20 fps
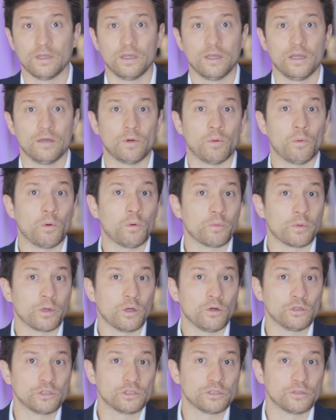But what we
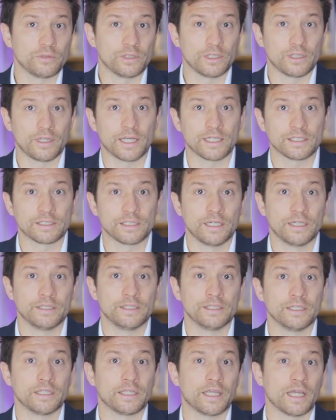also realized that
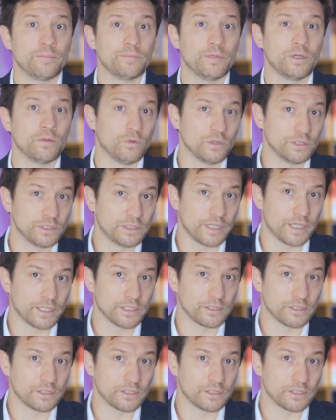it can be one test